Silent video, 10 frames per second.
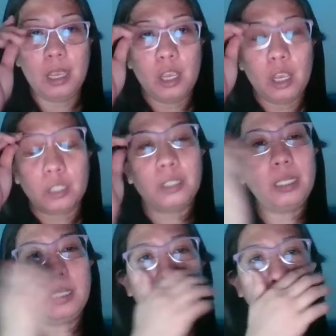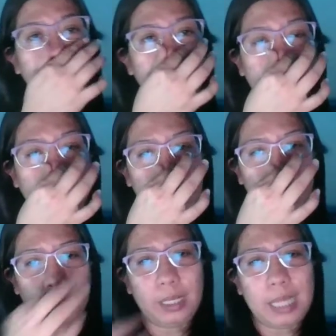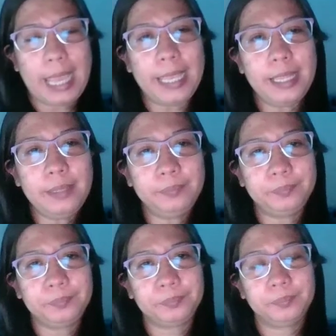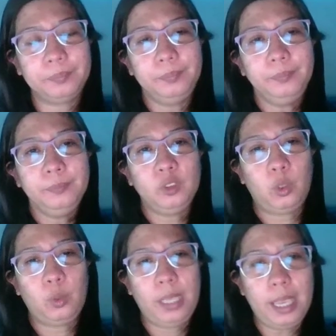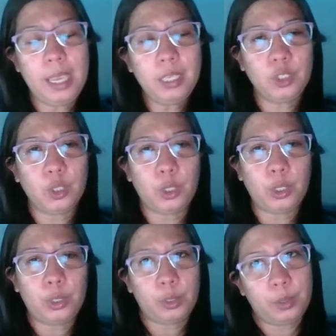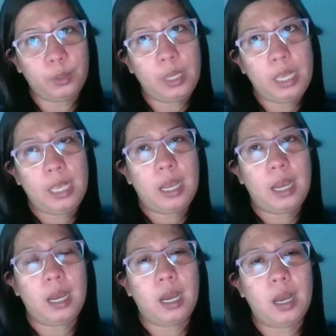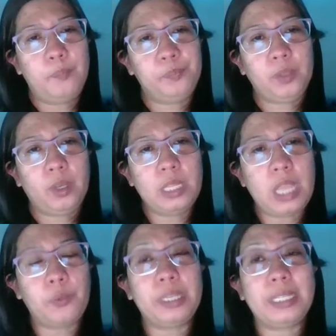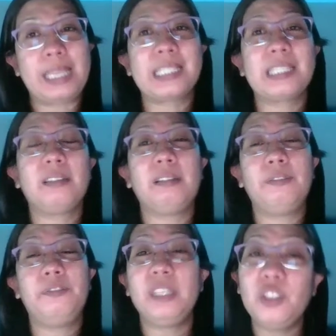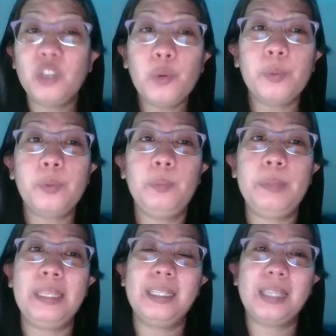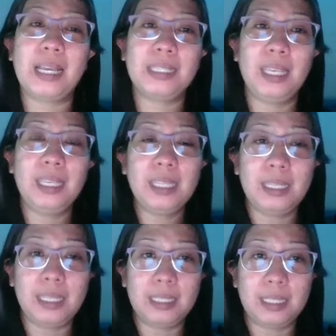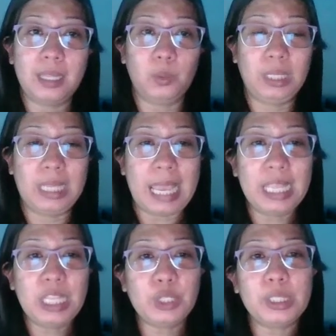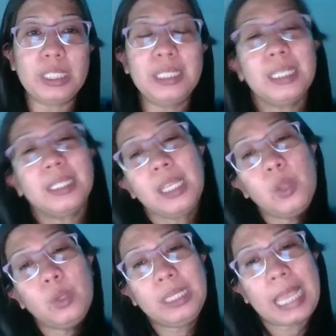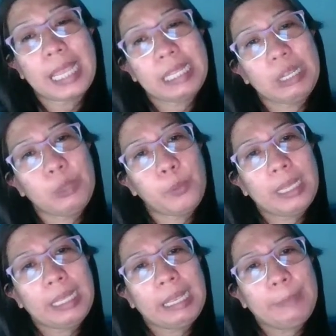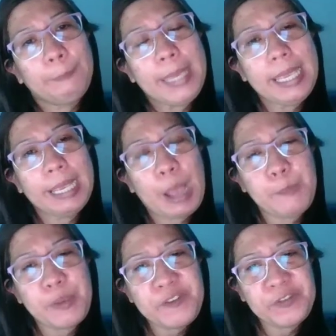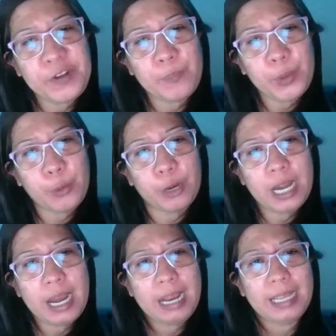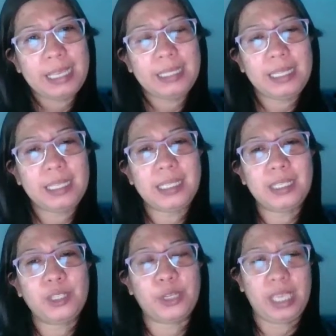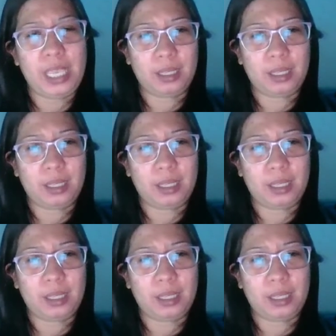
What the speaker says: So this is your DC load line. Okay, so on our next video, we will be discussing the DC load line. So the DC load line will be coming from your DC circuit.